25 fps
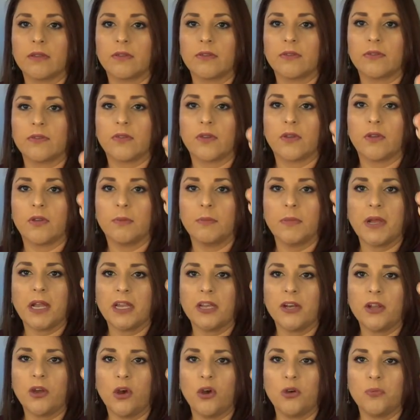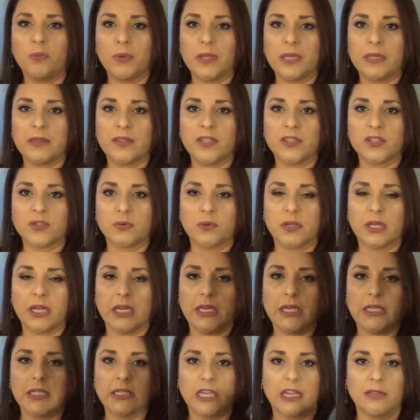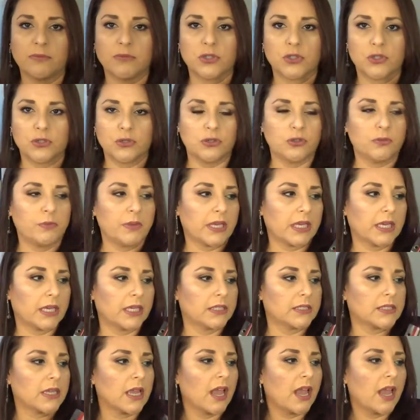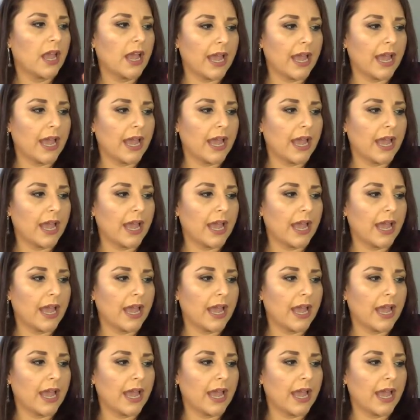So I'm not going to open this one anytime soon because